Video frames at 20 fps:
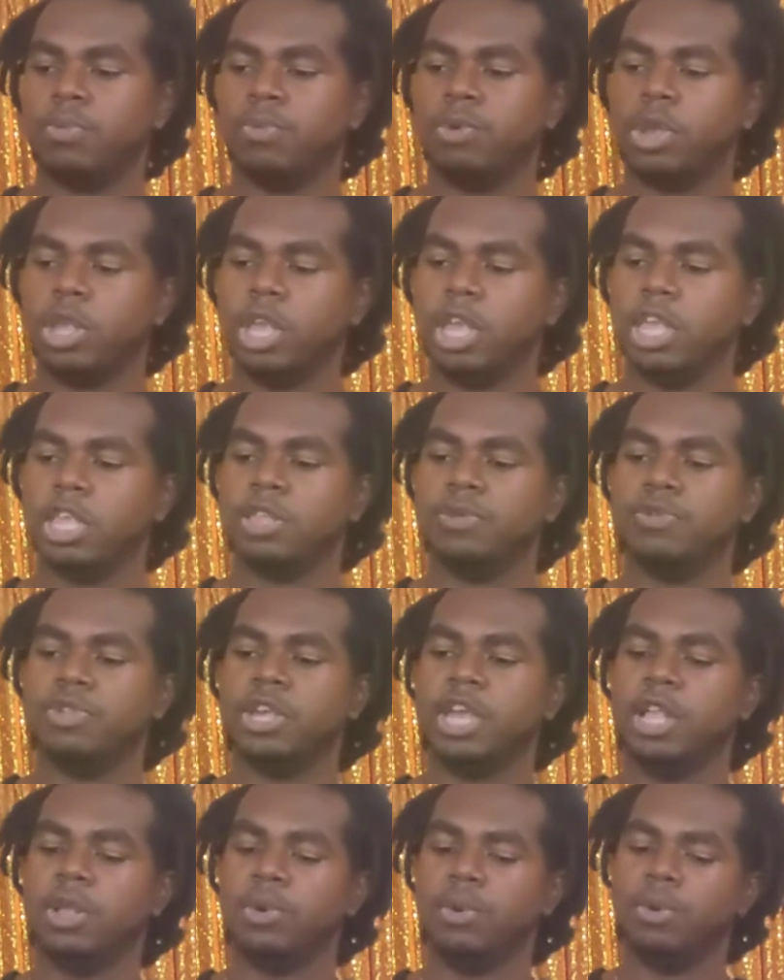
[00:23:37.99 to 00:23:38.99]
We're gonna get some
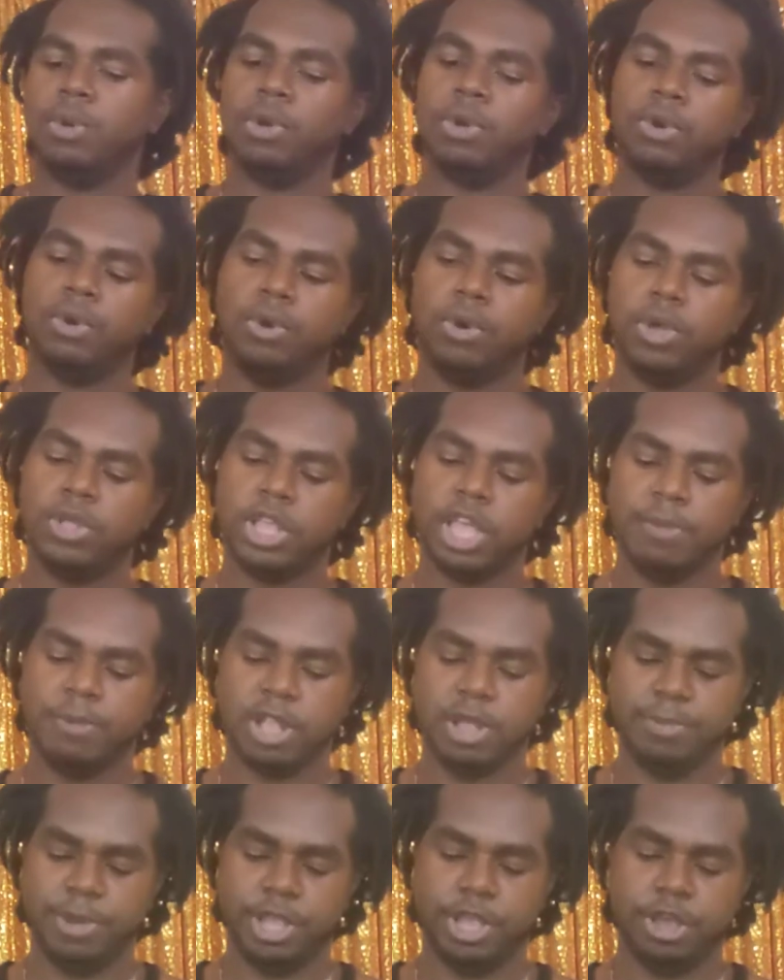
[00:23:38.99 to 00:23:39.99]
Shadow Oracle and then
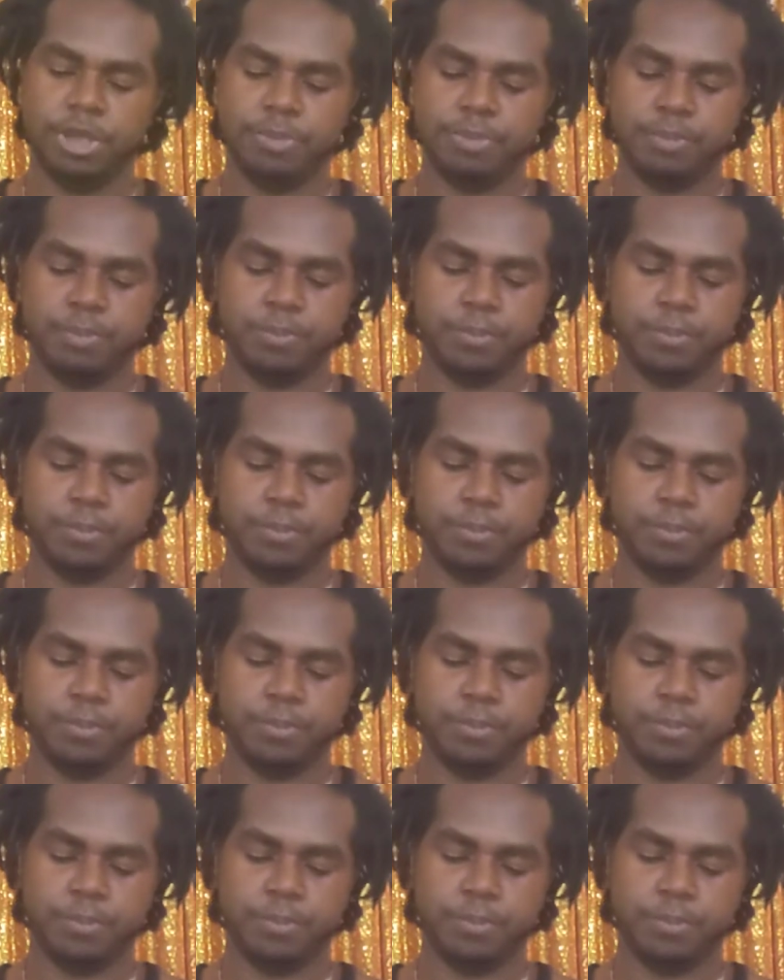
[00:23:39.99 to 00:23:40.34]
we'll be done.